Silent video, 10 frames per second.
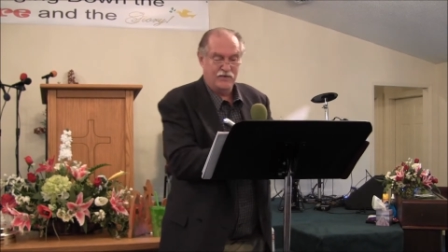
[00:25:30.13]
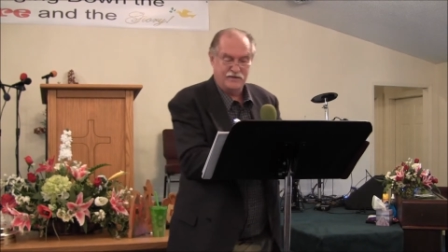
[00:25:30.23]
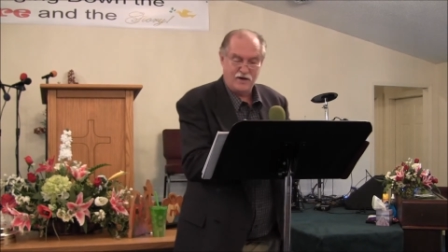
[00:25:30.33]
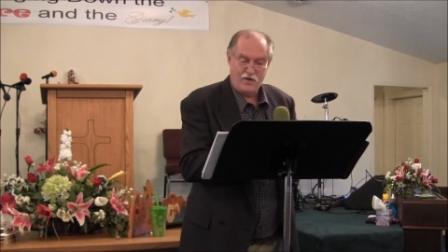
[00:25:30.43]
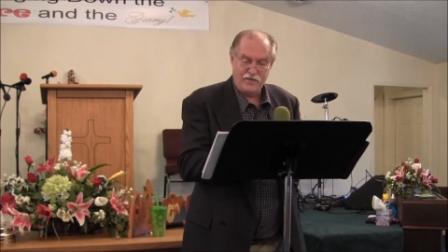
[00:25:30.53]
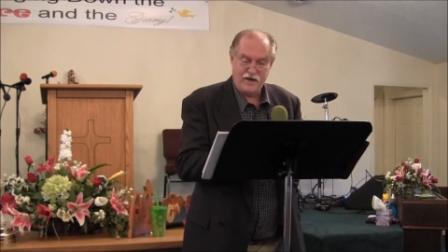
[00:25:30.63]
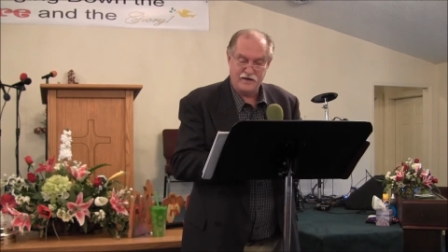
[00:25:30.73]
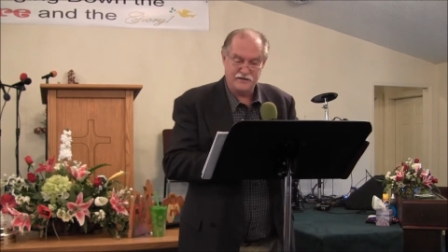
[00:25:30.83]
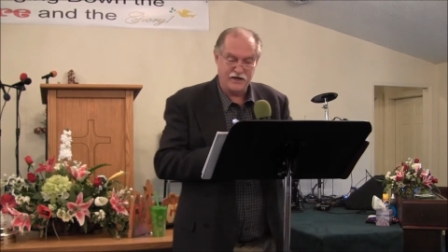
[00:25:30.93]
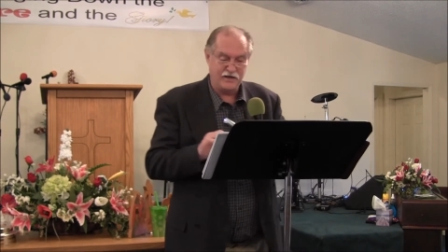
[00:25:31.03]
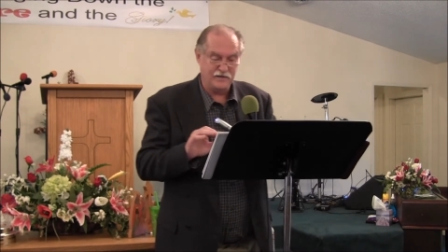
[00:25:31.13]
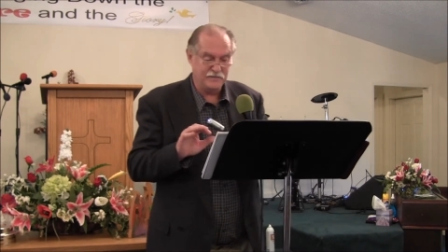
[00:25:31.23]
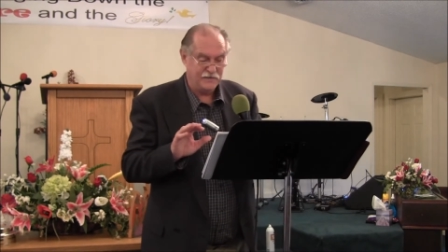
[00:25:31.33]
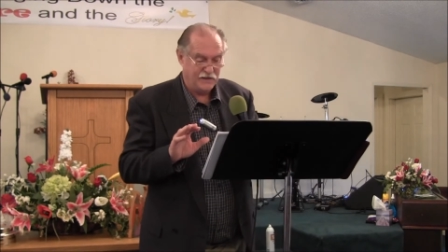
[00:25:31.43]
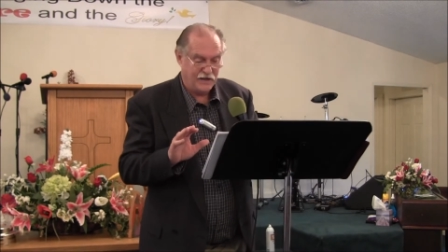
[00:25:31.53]
We saw that
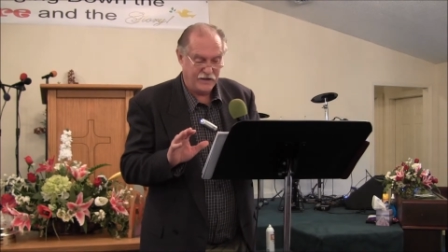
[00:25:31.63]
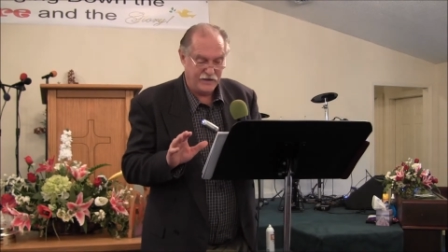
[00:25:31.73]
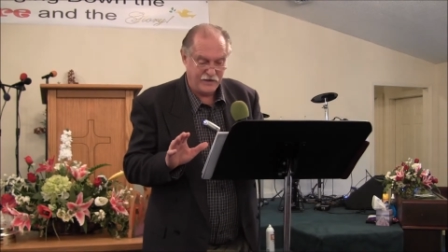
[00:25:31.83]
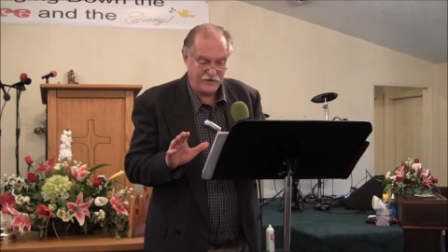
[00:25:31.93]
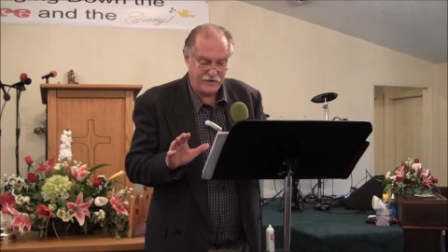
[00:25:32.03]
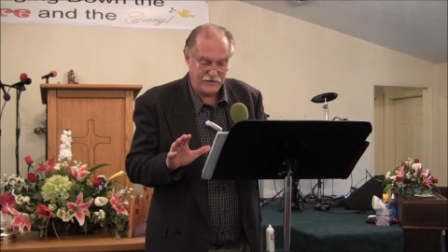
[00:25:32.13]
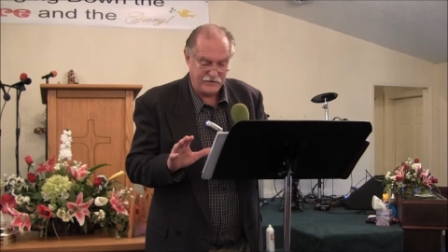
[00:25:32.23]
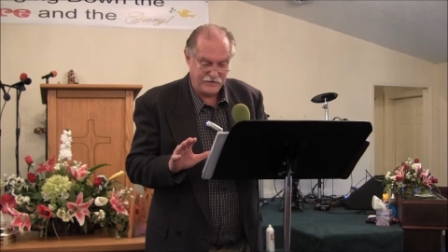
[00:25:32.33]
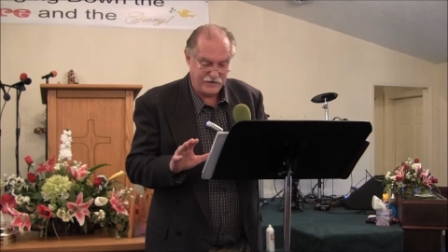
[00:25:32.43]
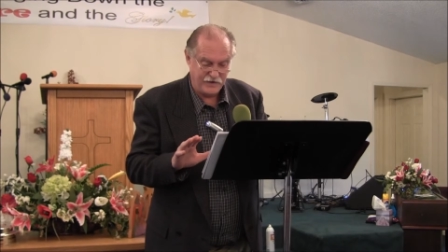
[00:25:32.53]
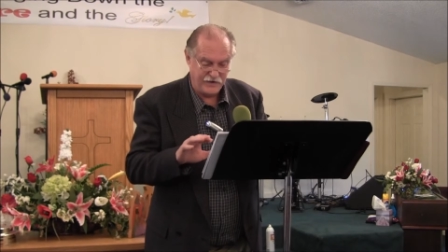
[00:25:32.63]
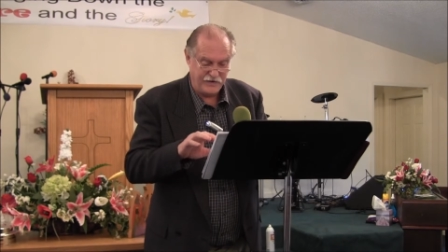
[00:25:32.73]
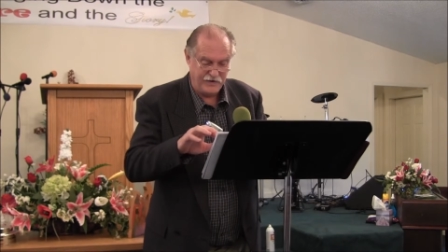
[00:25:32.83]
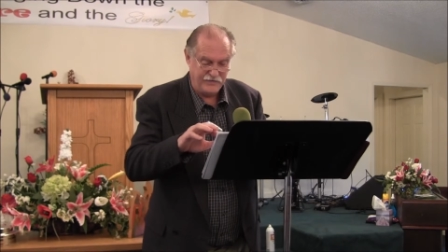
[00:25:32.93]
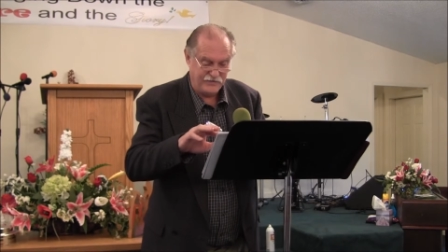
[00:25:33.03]
Jacob and the, the,
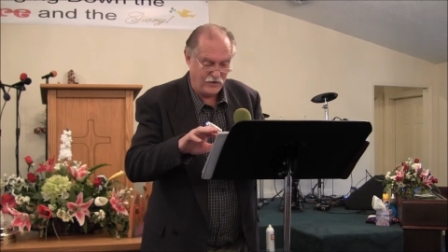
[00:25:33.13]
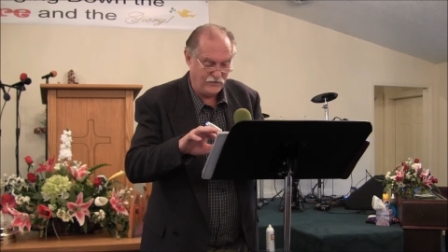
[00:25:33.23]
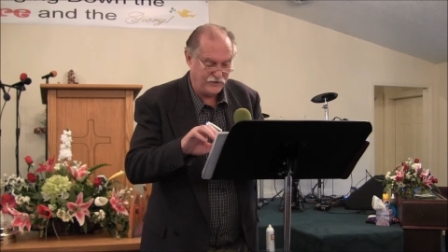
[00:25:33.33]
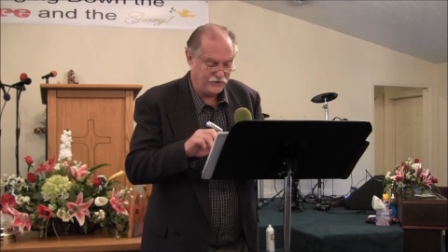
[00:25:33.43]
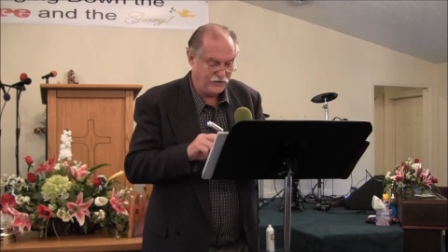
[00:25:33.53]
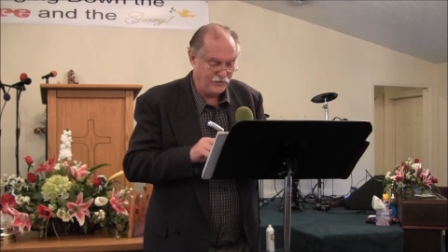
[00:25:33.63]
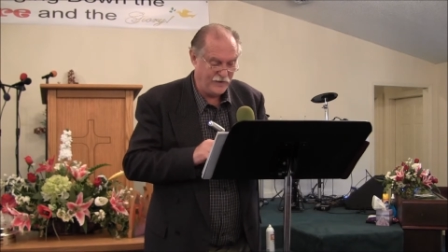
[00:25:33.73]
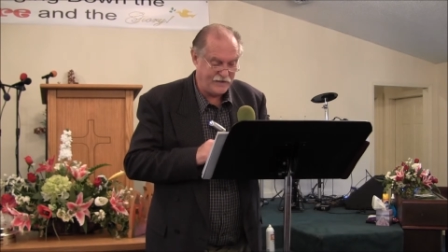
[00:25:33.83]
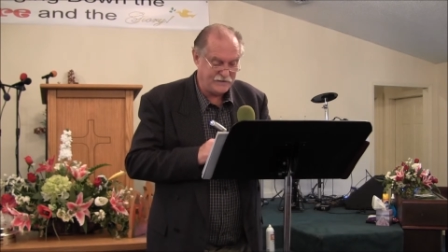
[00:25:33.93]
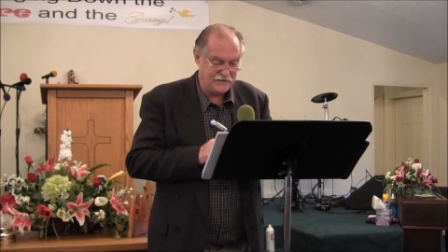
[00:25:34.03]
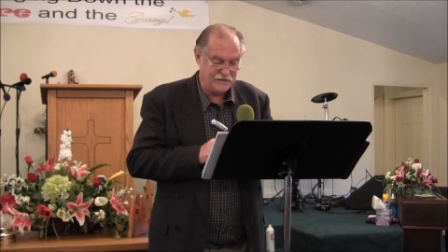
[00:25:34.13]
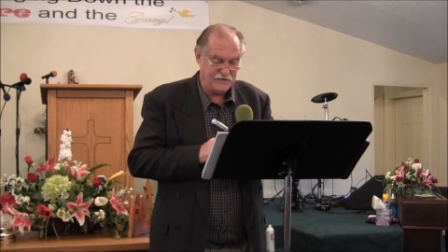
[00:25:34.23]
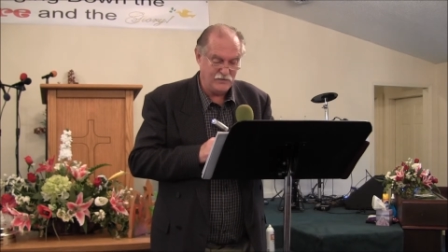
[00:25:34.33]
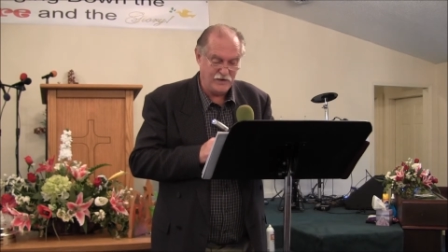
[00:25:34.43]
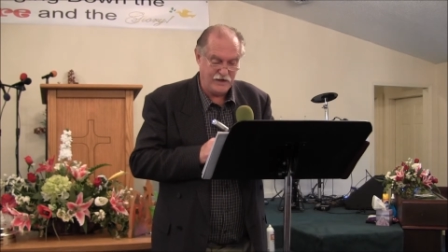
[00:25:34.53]
he stole the two blessings,
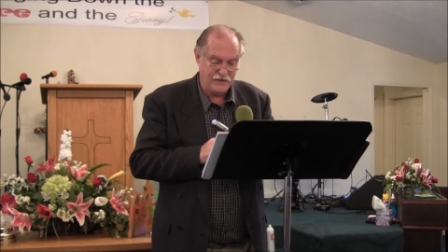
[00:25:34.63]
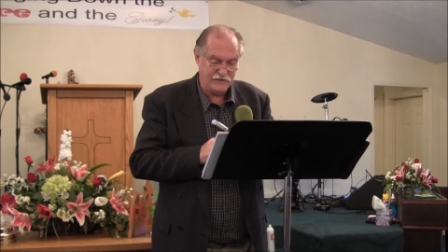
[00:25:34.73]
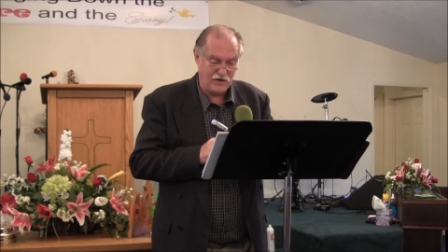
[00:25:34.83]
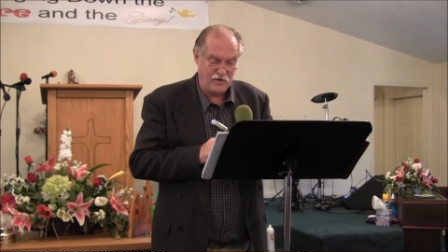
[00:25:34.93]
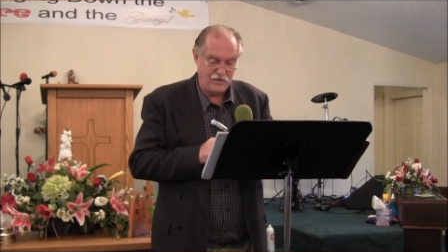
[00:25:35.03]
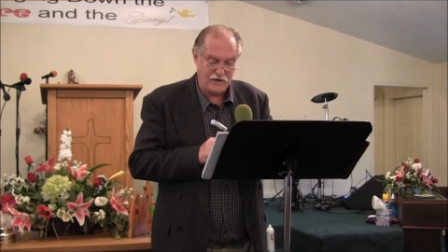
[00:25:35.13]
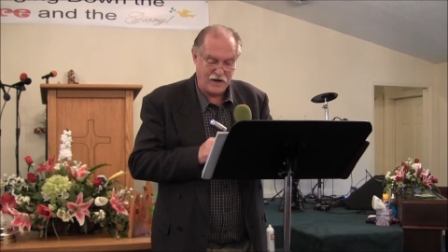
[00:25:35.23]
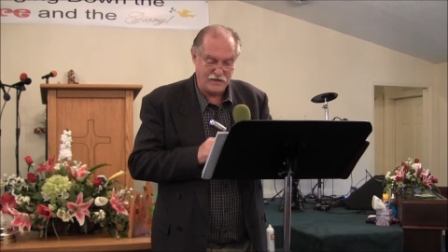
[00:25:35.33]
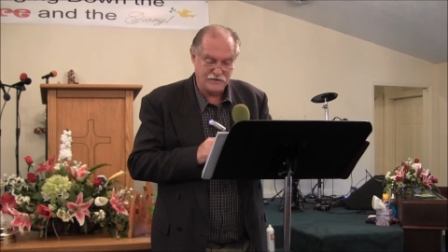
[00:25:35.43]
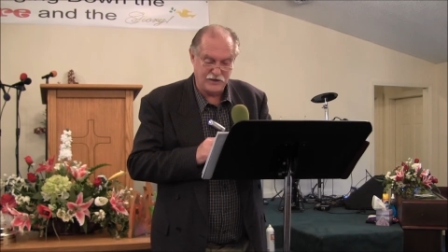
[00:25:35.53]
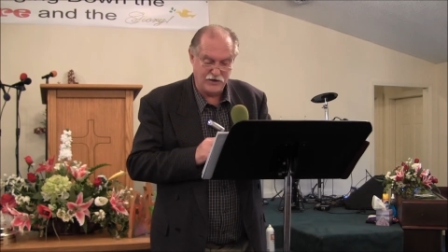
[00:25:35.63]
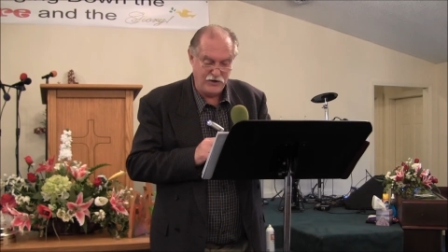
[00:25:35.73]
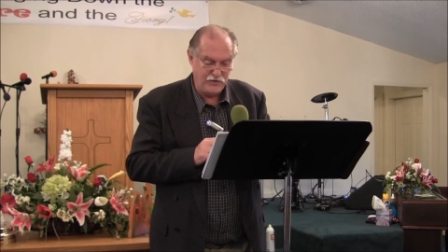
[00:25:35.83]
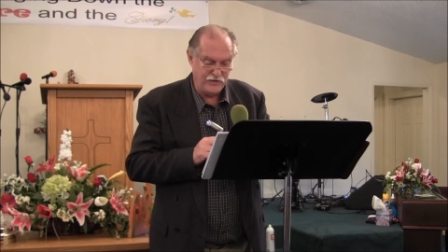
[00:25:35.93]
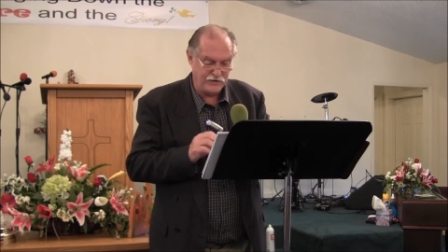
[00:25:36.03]
and when Esau and Isaac
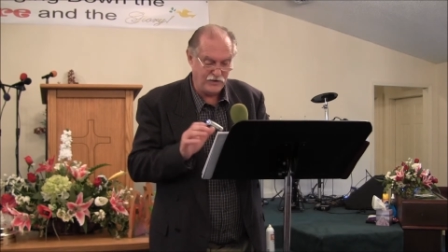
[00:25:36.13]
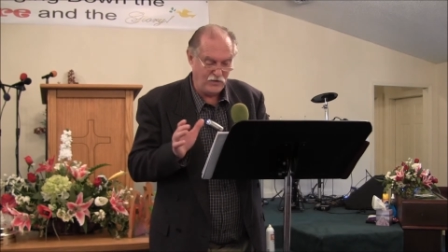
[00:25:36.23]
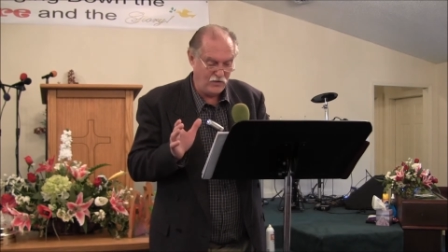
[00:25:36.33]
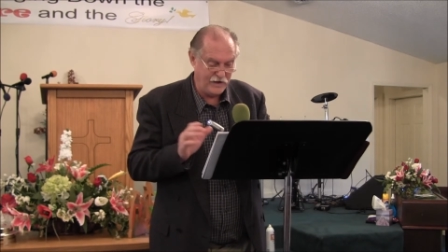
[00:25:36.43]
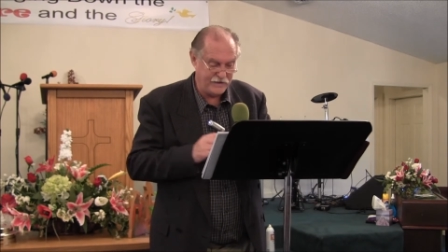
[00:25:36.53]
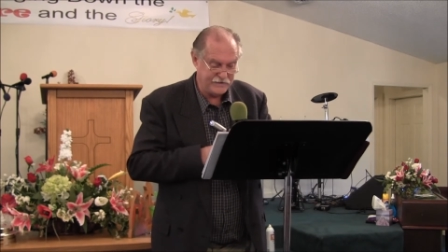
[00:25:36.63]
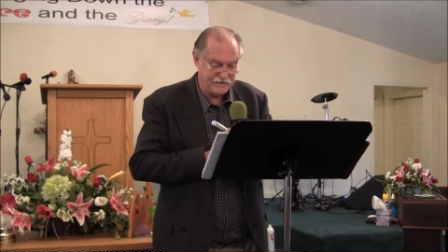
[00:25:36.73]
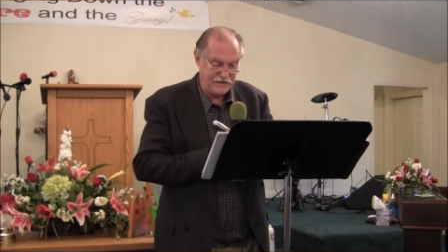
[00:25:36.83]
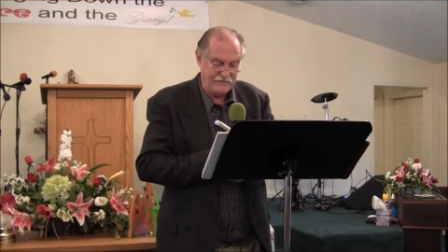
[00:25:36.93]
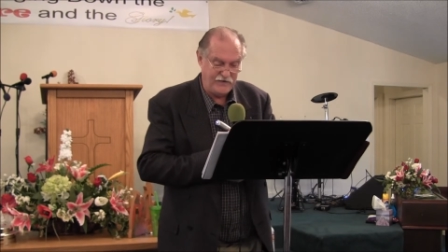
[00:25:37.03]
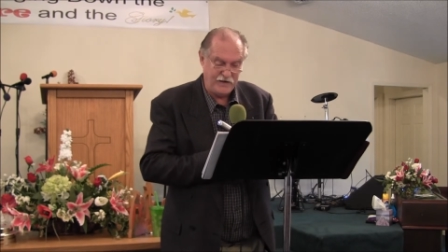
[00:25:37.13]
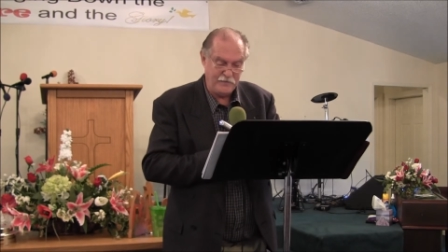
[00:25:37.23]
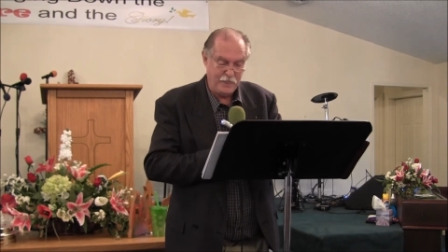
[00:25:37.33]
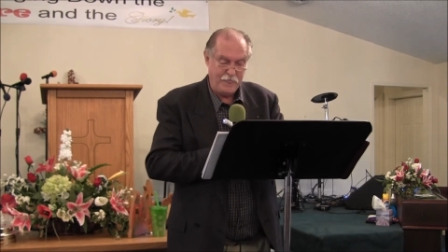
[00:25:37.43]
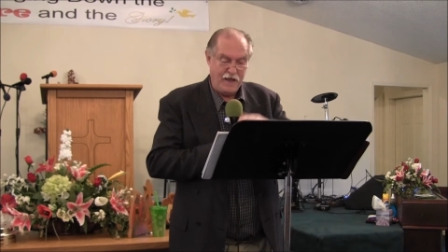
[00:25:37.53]
knew that the Lord had deceived him,